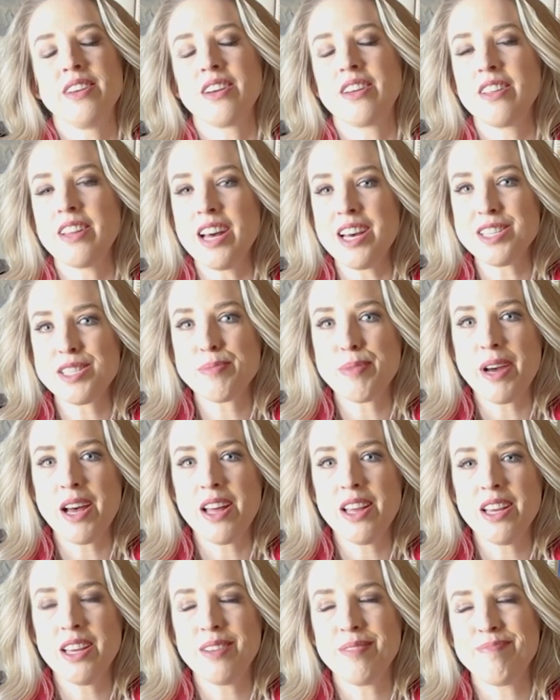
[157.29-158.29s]
A glass
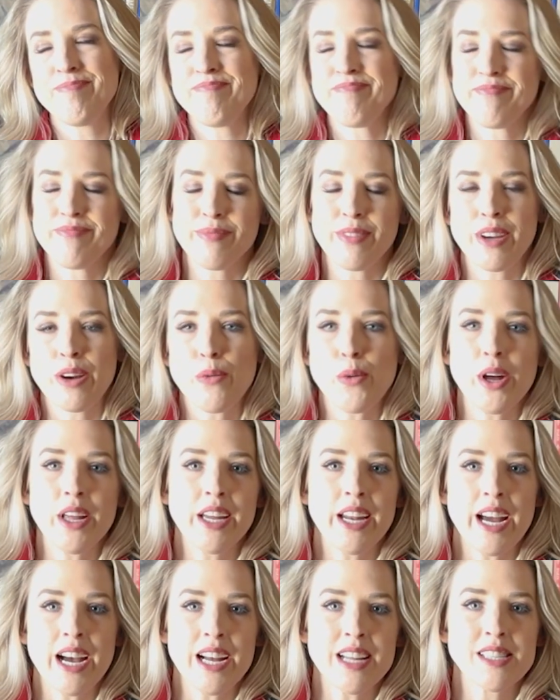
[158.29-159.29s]
palette, while
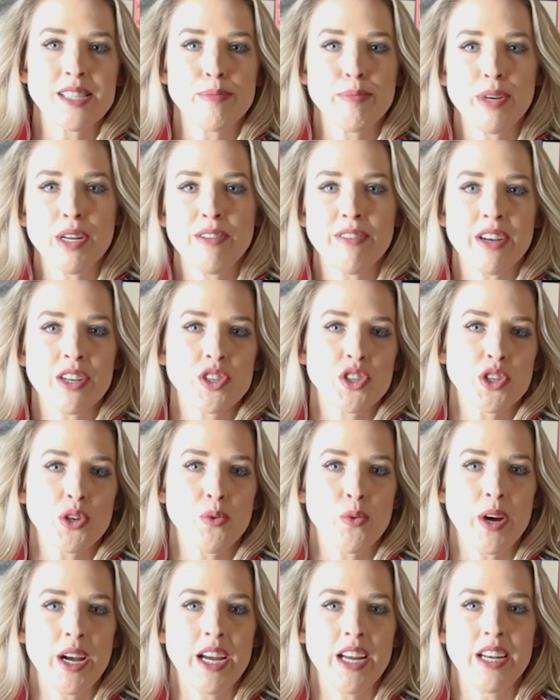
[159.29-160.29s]
it adds a bit of extra
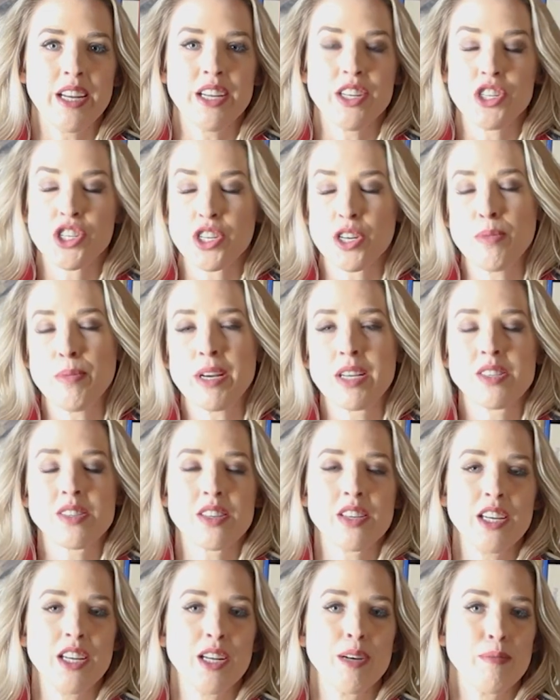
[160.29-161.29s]
weight, it sure makes
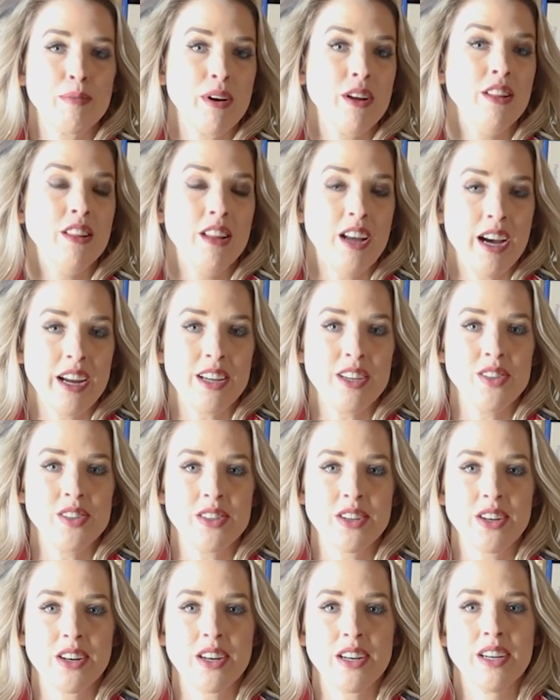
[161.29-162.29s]
cleanup a lot
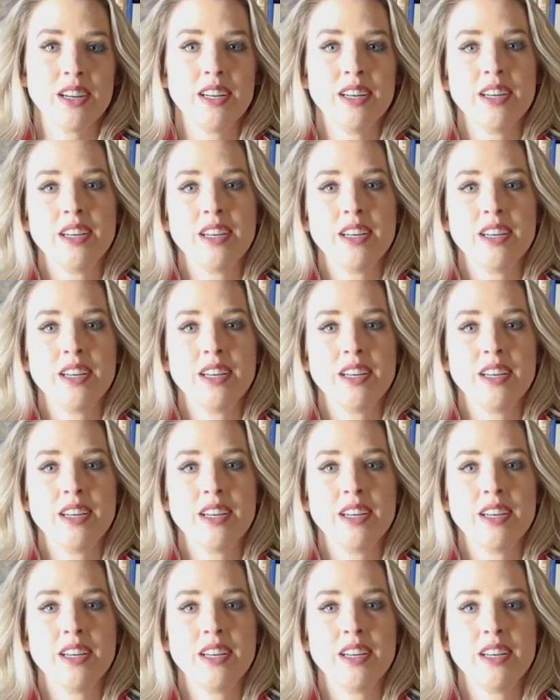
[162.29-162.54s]
easier.